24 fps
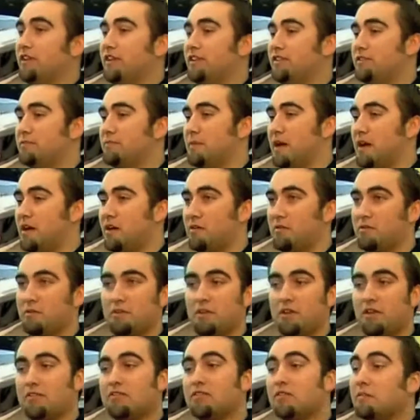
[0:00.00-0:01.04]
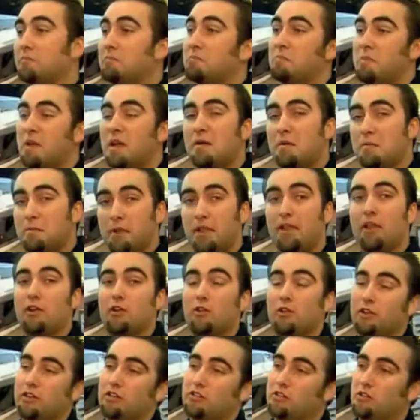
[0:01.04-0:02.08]
It's about it's a, become a
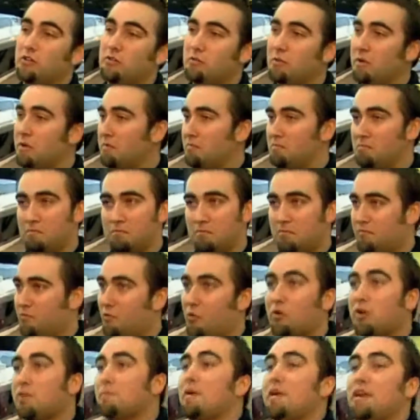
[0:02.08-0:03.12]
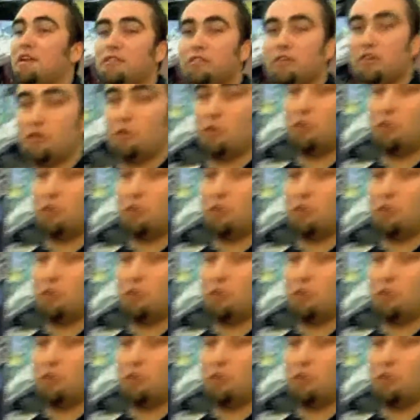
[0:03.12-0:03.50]
political issue. Uh, foreign dependency on